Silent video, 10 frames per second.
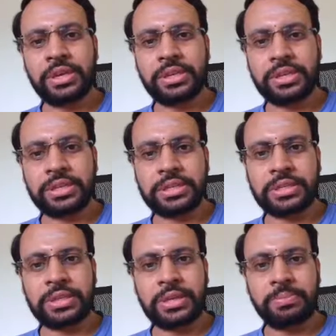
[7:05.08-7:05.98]
this
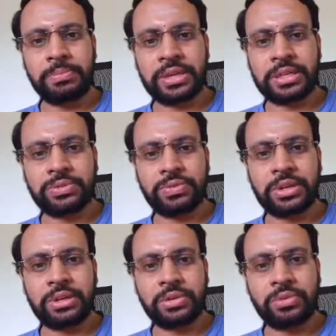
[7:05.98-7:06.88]
is
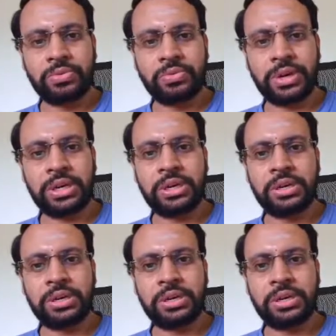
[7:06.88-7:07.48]
-1 1